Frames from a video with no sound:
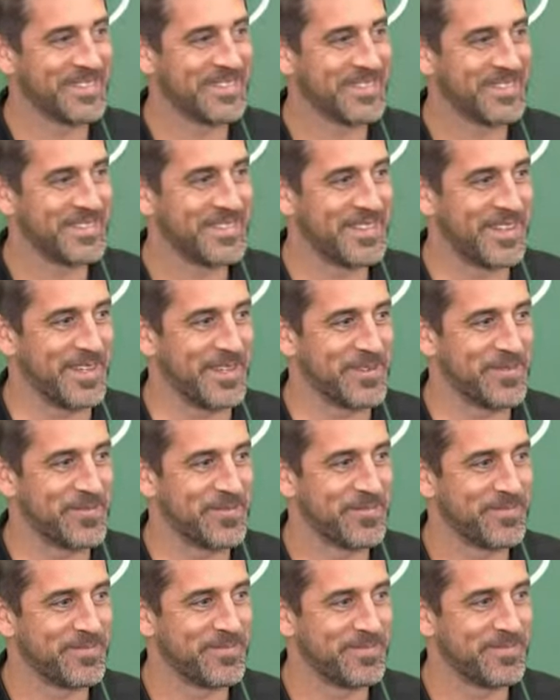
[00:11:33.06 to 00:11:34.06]

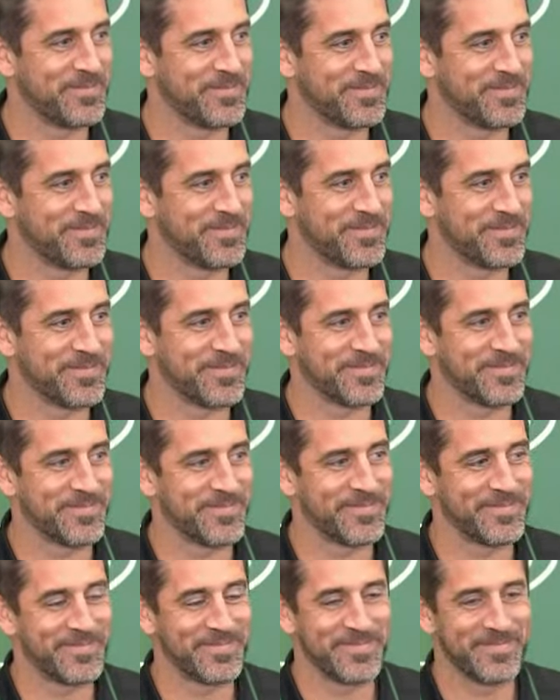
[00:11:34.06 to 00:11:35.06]

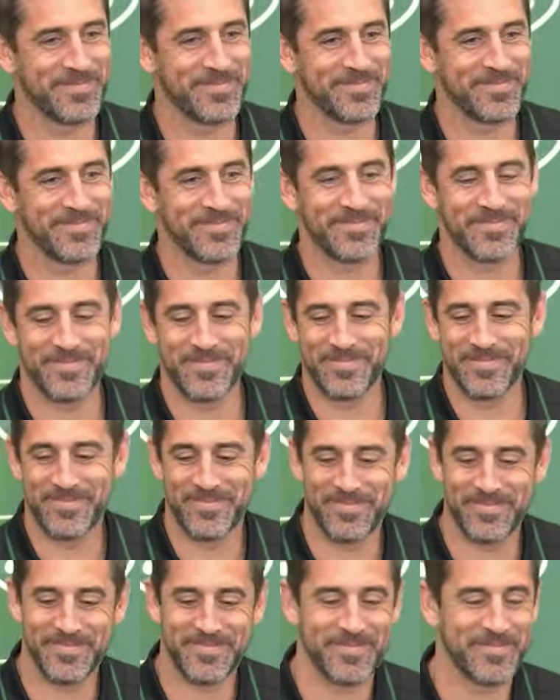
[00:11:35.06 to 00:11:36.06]

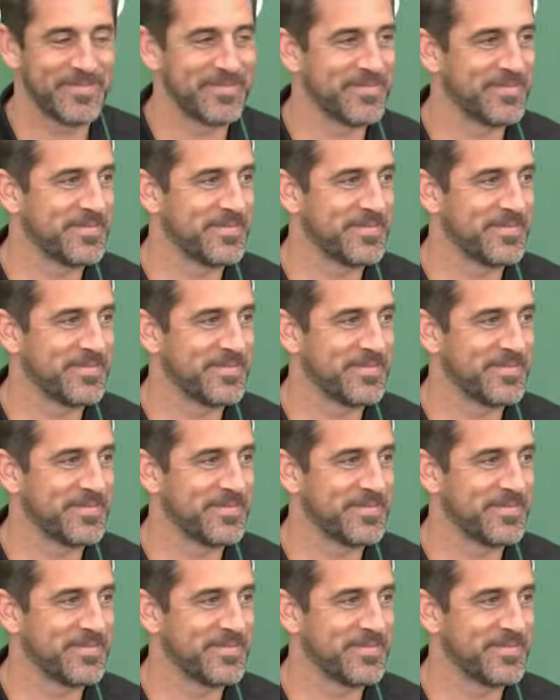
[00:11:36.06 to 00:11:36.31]
Nobody speaks.